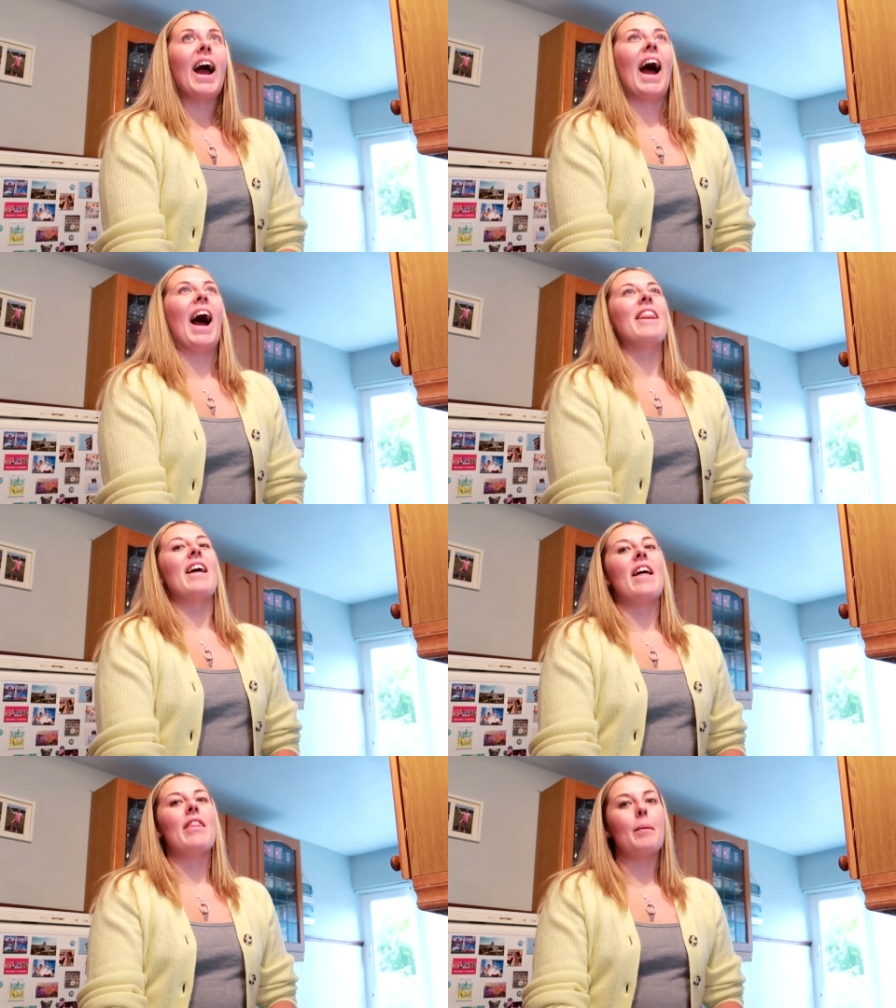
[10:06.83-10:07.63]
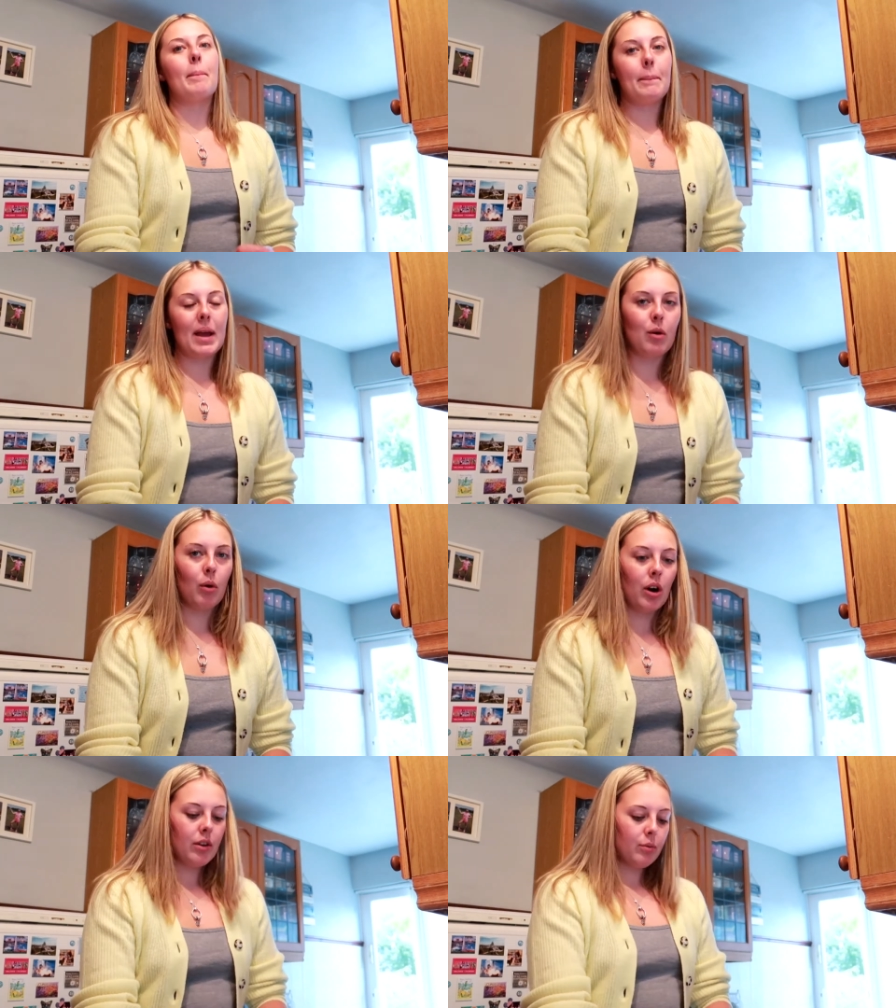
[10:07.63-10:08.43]
And then the big
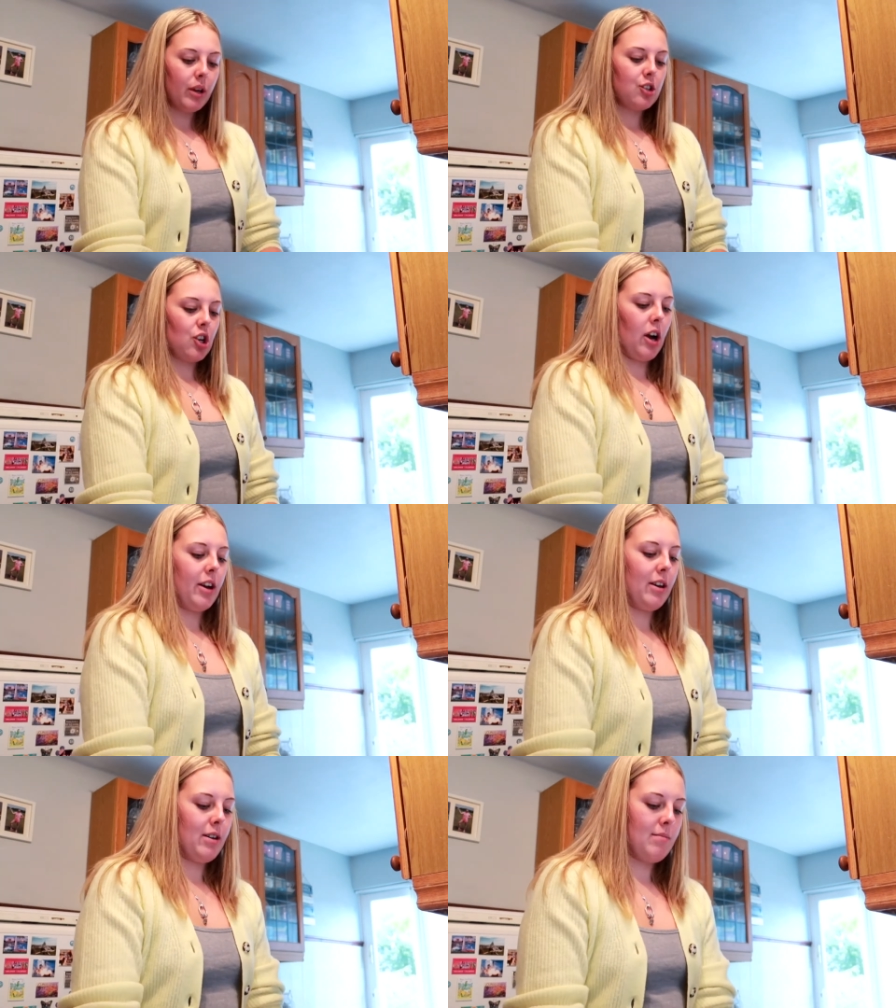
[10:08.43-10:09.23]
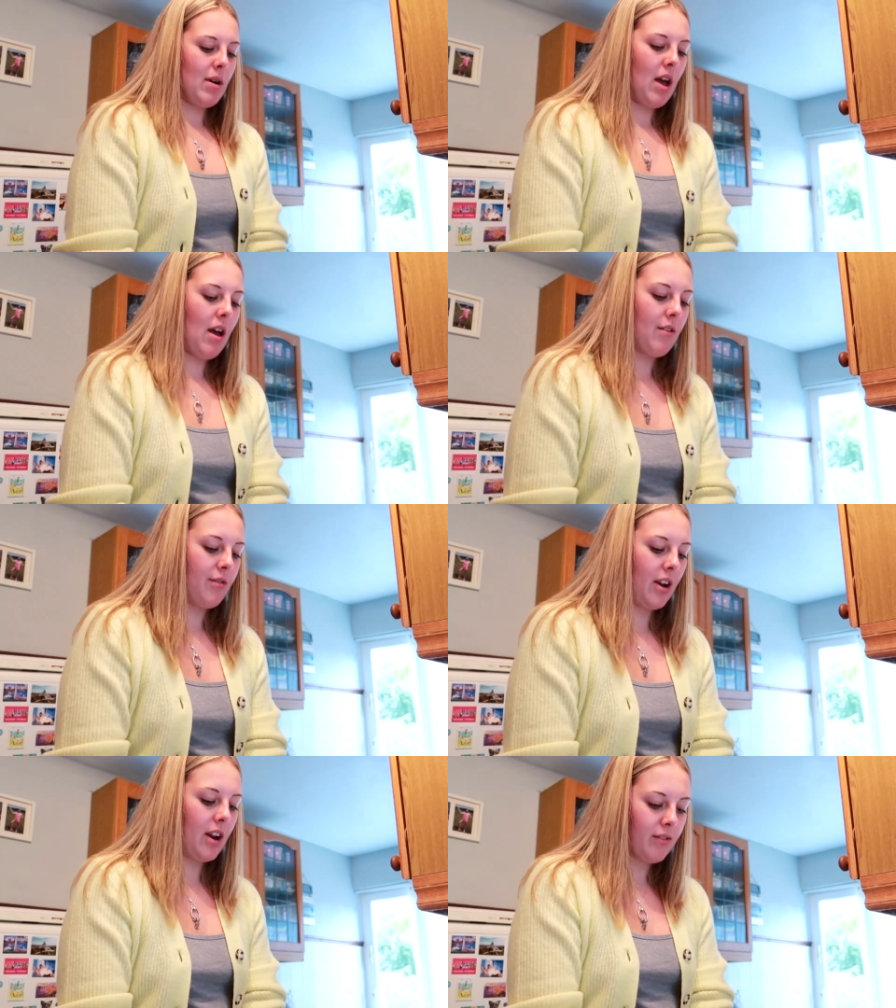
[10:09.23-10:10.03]
one, which I am
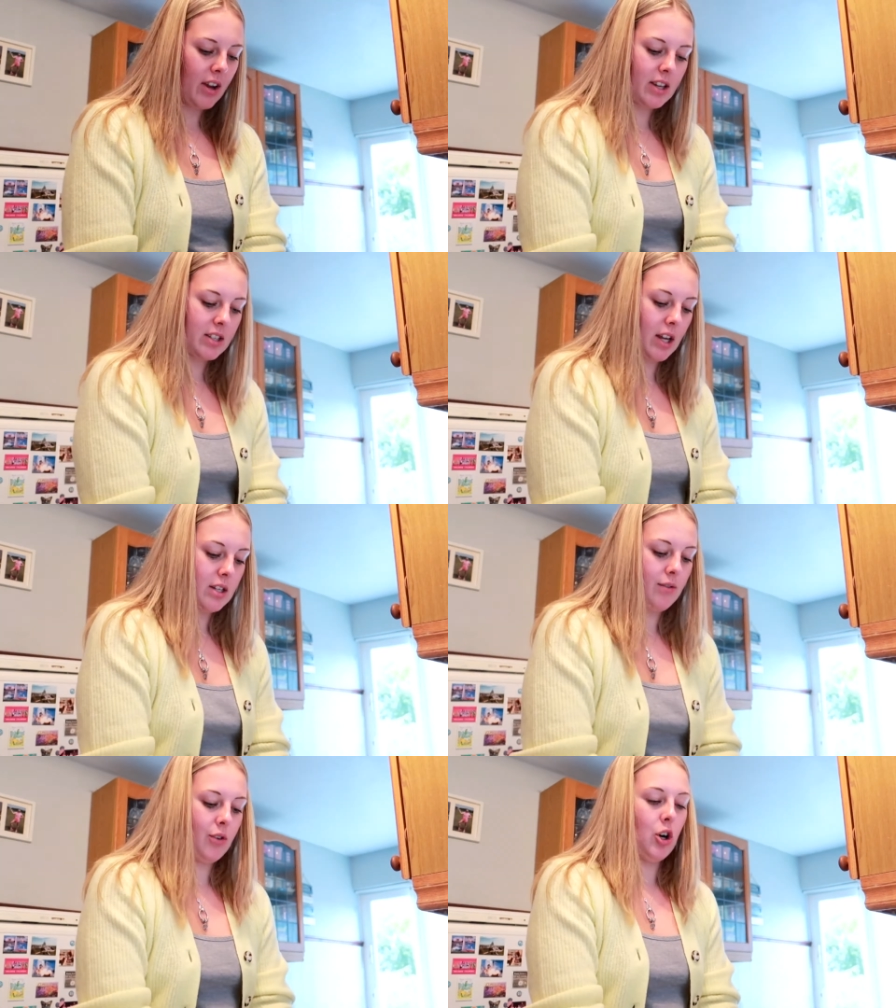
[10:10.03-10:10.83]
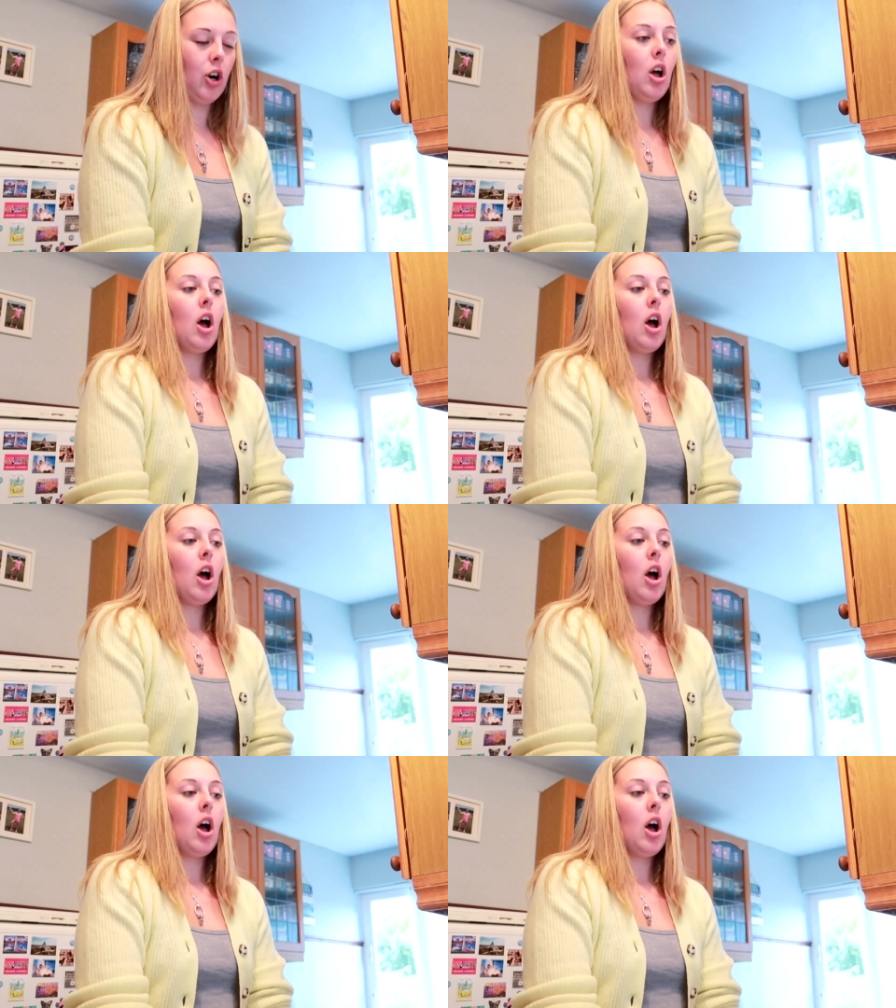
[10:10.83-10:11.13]
very, very excited for,